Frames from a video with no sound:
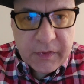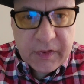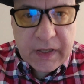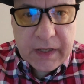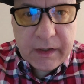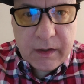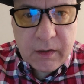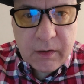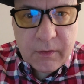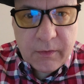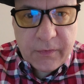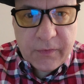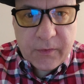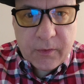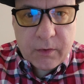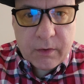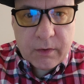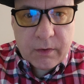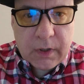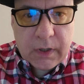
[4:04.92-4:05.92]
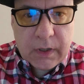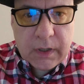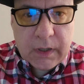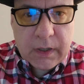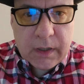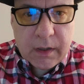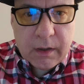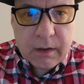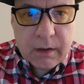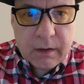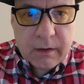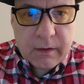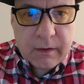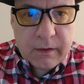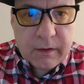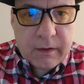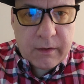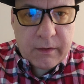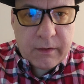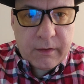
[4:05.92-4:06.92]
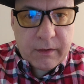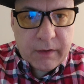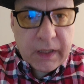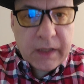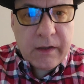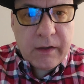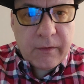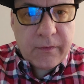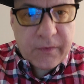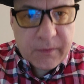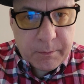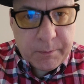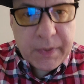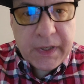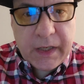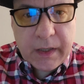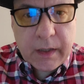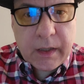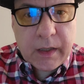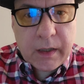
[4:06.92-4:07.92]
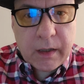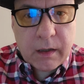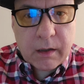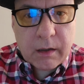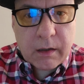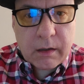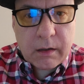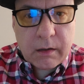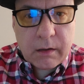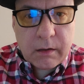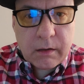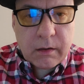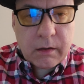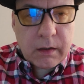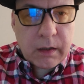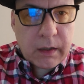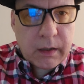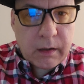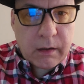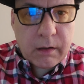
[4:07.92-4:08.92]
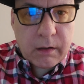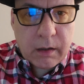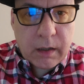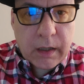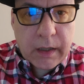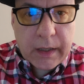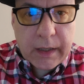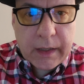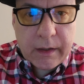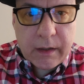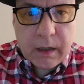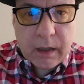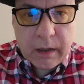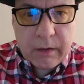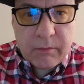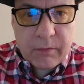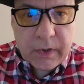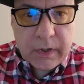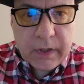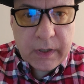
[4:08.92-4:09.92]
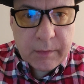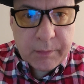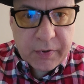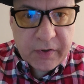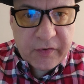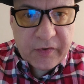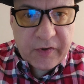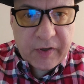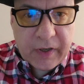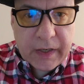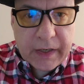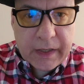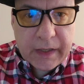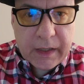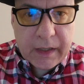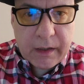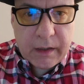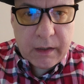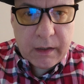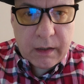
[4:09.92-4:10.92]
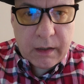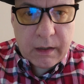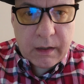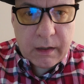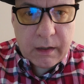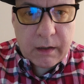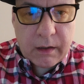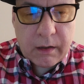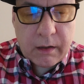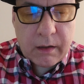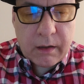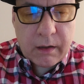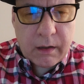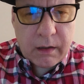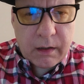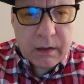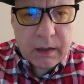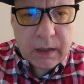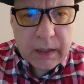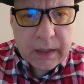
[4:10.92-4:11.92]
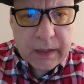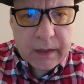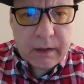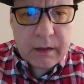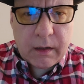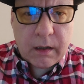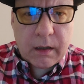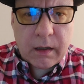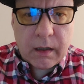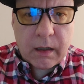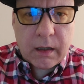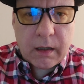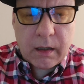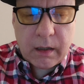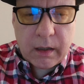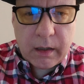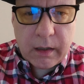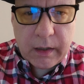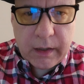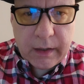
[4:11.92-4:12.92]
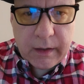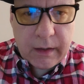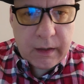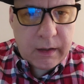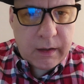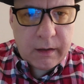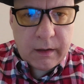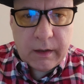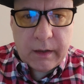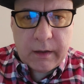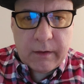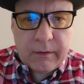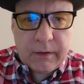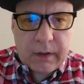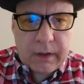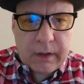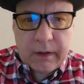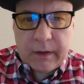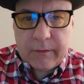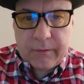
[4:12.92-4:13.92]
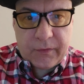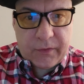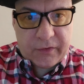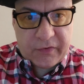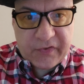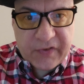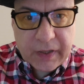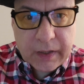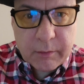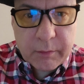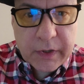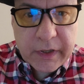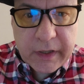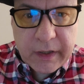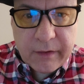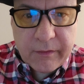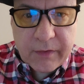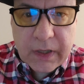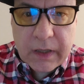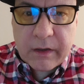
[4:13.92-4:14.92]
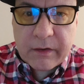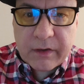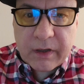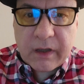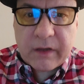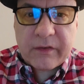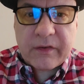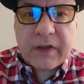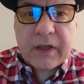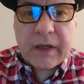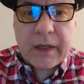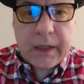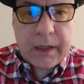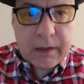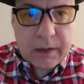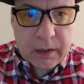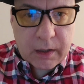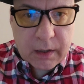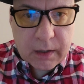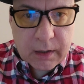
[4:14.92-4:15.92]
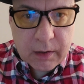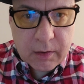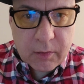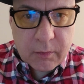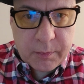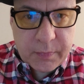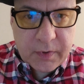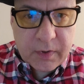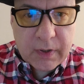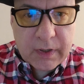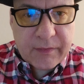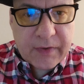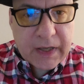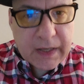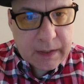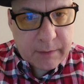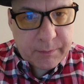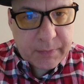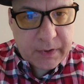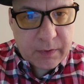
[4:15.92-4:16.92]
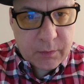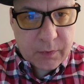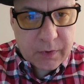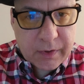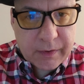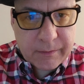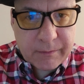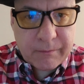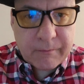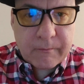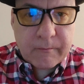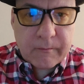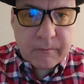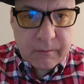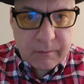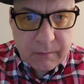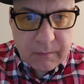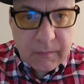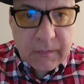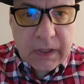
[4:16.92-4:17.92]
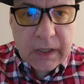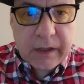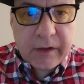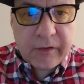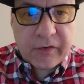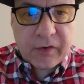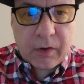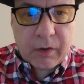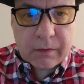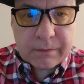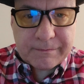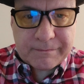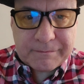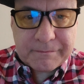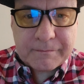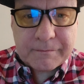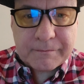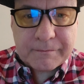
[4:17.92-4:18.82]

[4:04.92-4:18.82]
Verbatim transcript: thank you for uh, thank you for being here, and I really appreciate it. And uh, if you're celebrating Valentine's Day, I hope you have a happy one. That is all.